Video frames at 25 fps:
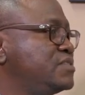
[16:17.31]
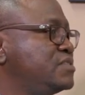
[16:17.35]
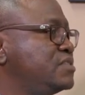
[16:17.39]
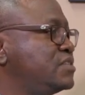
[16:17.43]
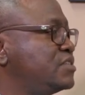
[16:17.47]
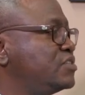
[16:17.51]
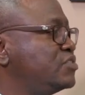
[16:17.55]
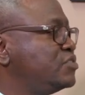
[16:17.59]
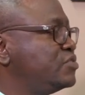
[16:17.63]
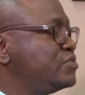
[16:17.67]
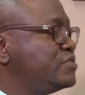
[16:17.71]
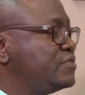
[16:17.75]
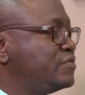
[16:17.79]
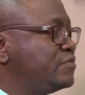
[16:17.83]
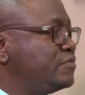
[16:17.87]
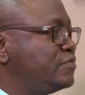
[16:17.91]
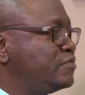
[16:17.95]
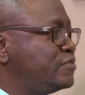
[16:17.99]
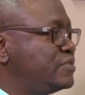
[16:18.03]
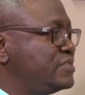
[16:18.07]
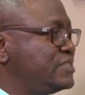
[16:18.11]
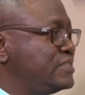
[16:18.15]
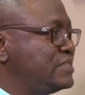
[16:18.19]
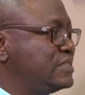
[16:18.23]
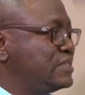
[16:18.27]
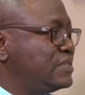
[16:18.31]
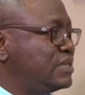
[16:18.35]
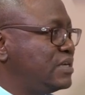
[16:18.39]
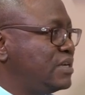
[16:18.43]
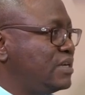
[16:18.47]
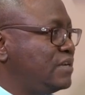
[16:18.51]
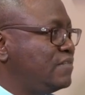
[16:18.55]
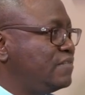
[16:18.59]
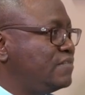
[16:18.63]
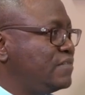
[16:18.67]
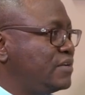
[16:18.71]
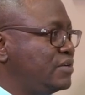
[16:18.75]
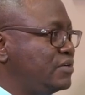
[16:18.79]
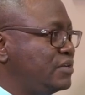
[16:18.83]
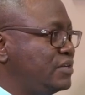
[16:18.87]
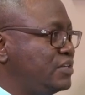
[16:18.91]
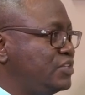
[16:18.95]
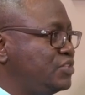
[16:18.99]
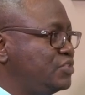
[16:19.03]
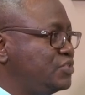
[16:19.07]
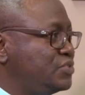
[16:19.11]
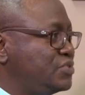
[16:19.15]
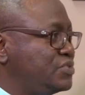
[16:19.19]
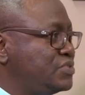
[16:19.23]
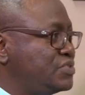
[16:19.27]
Section 49
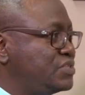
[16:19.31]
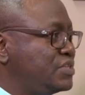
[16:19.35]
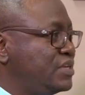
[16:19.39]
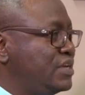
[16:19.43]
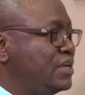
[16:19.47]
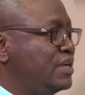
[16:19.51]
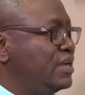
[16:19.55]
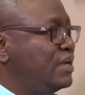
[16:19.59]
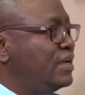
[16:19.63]
violations,